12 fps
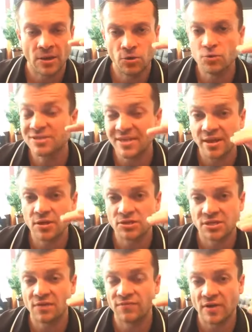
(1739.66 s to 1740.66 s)
setting
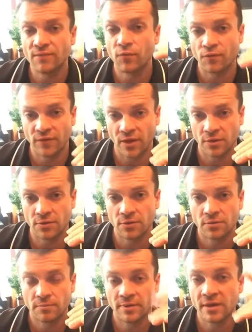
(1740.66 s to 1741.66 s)
yourself up for failure,
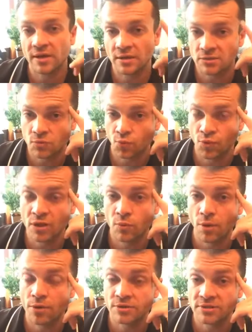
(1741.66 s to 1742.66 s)
because really
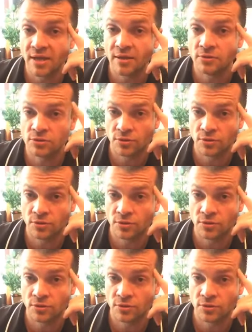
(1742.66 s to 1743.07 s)
what you're saying to